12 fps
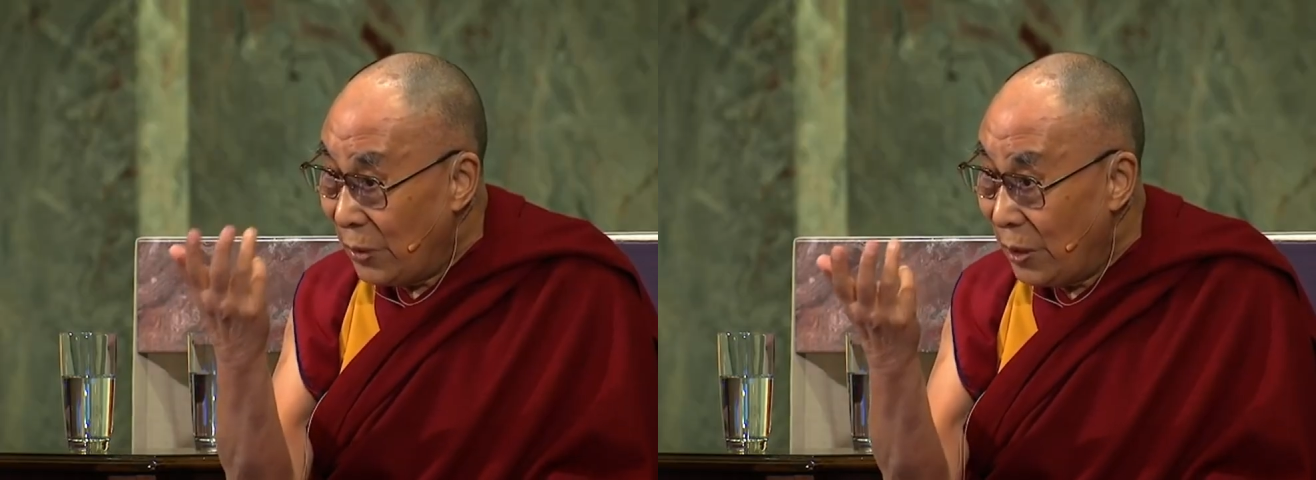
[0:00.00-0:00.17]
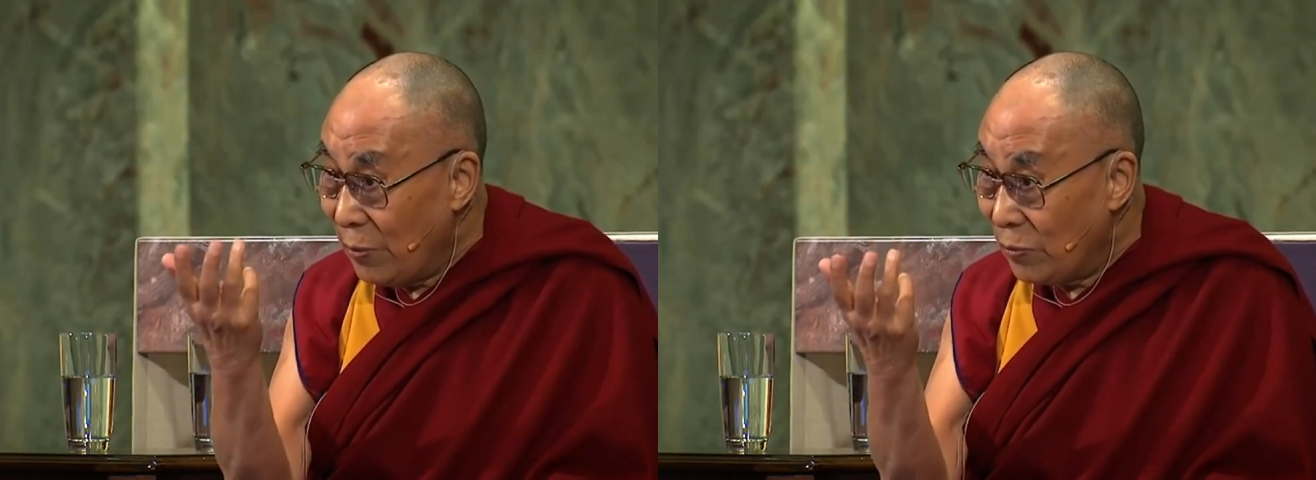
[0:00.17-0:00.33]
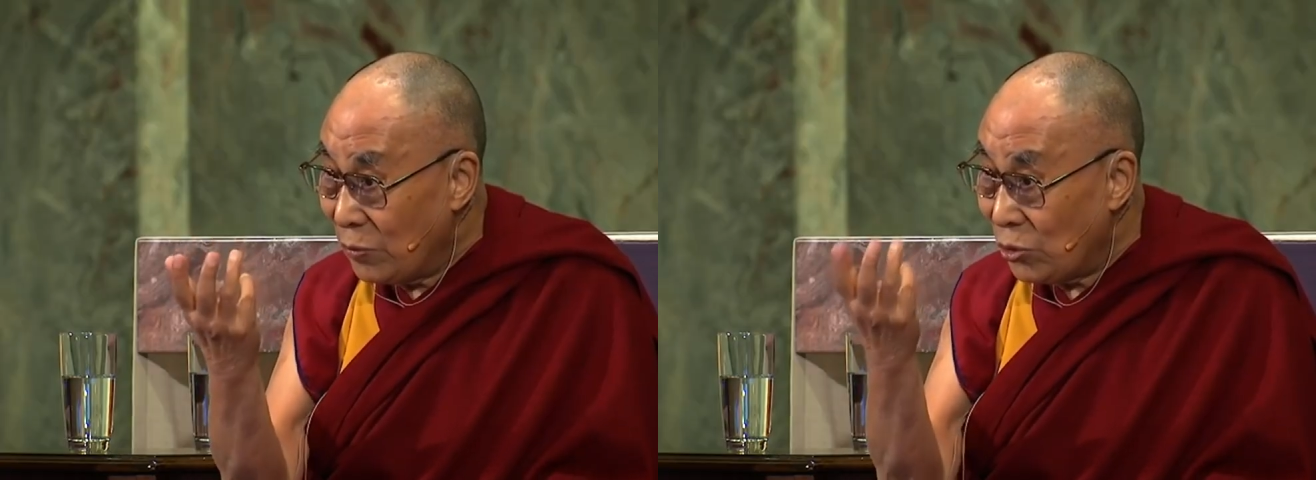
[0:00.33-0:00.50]

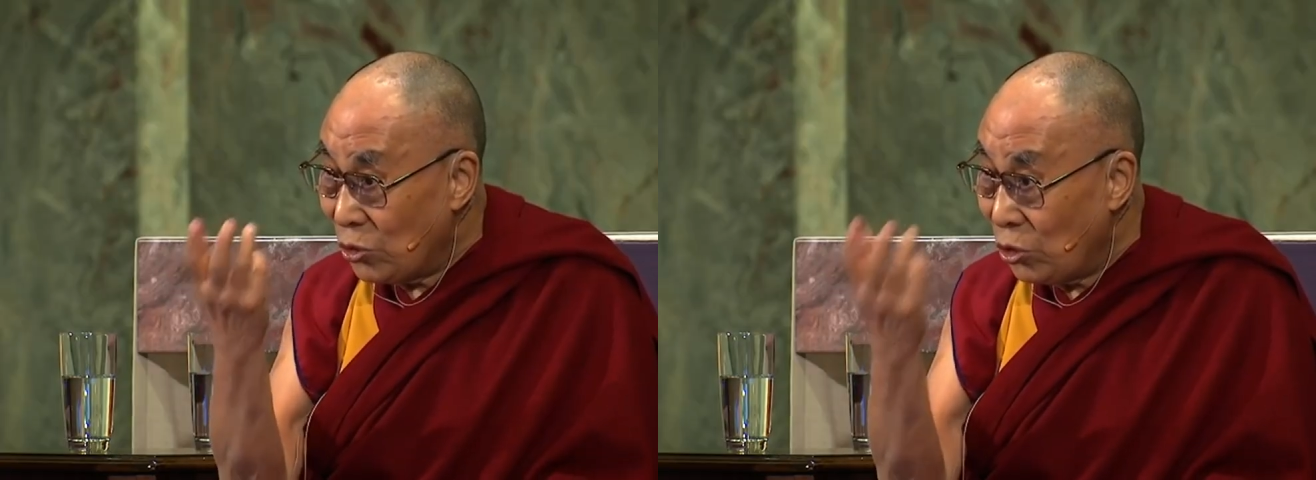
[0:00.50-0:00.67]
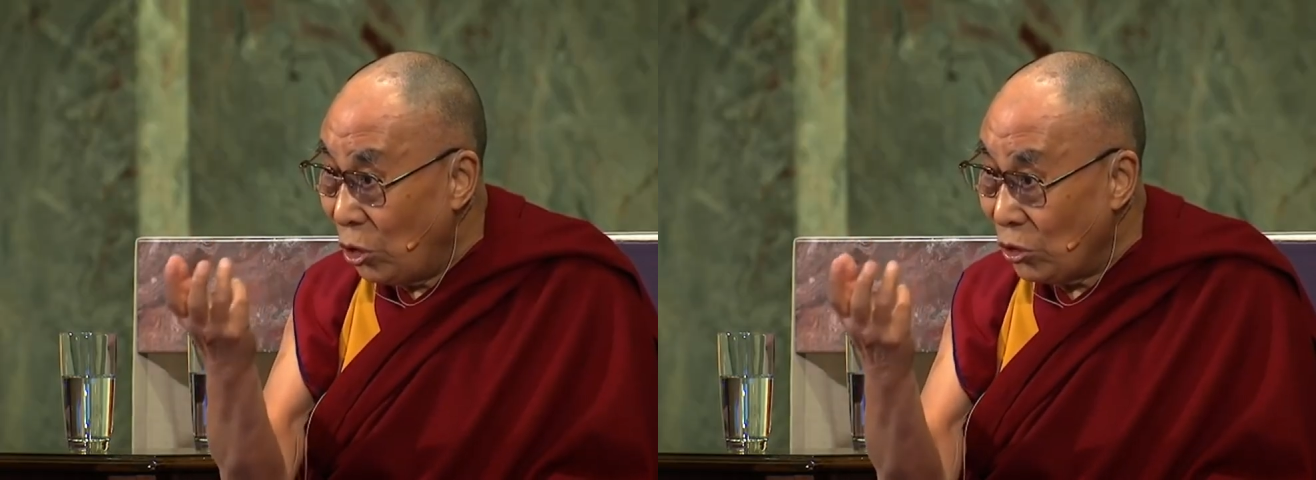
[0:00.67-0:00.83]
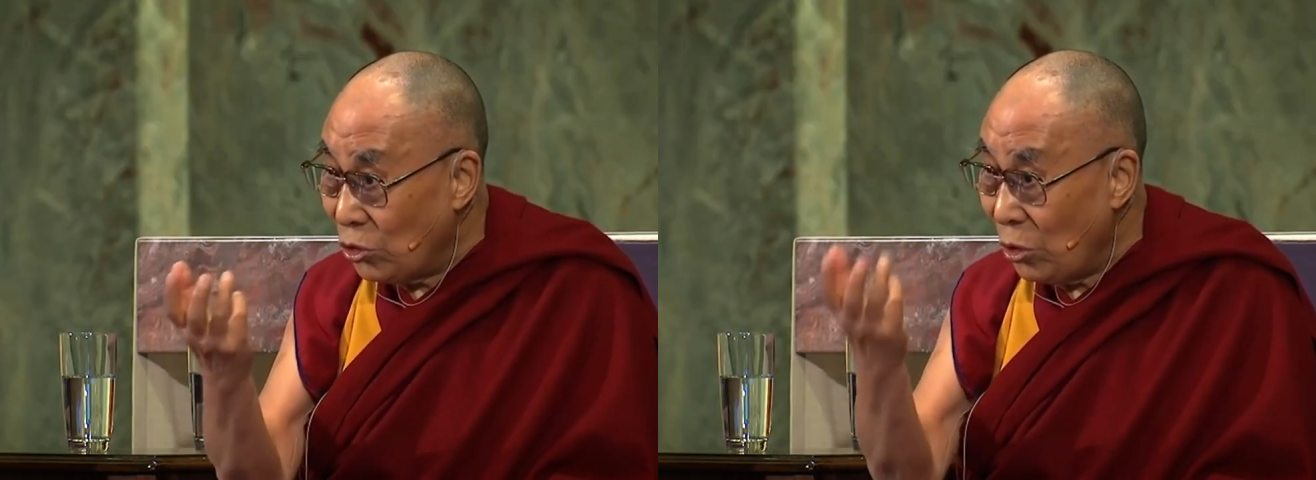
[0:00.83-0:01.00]
become
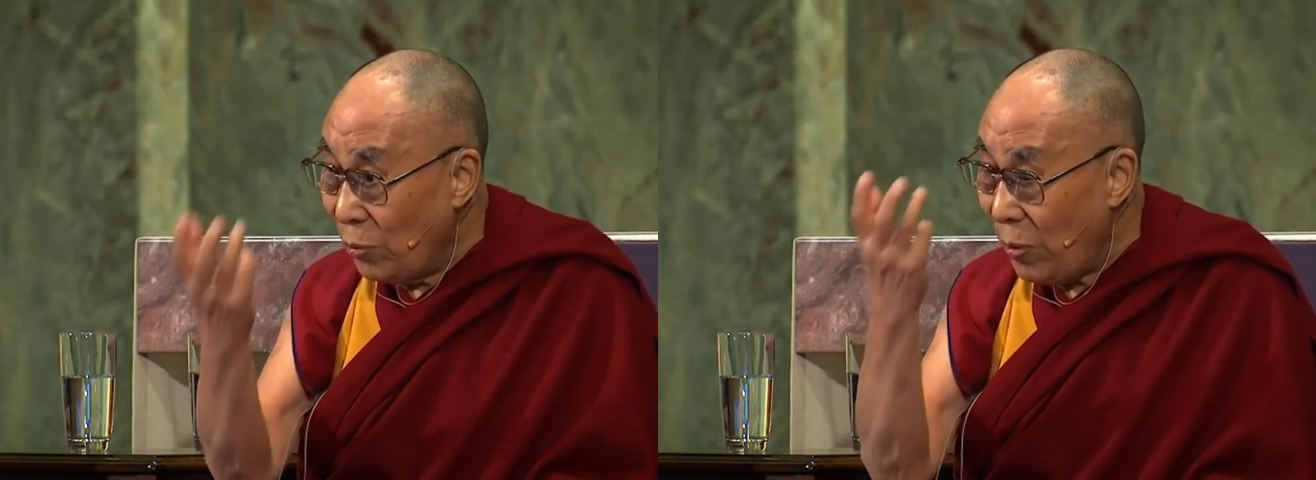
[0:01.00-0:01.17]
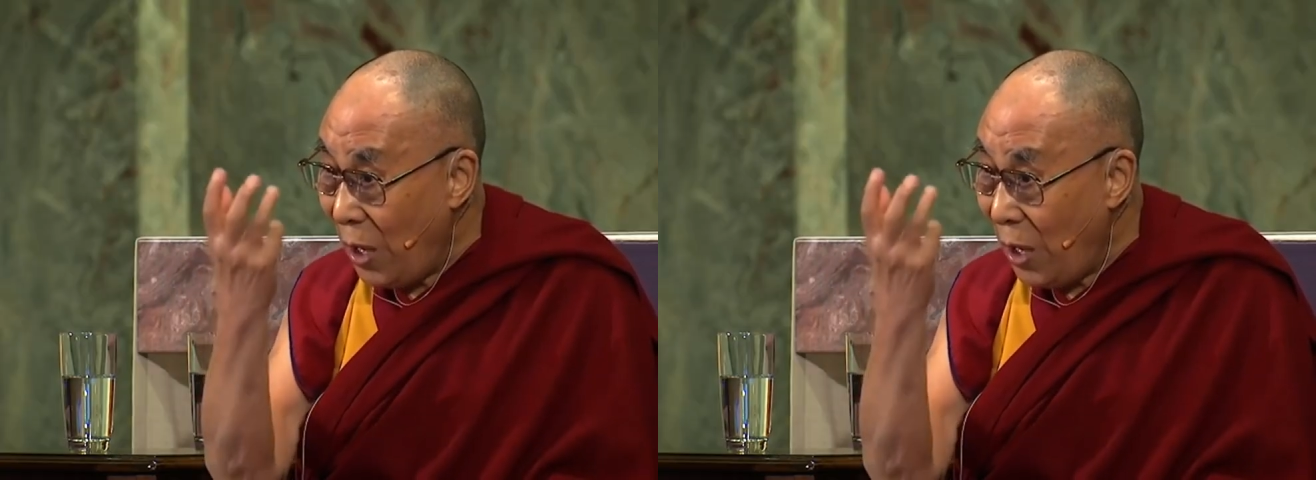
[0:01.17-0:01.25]
source of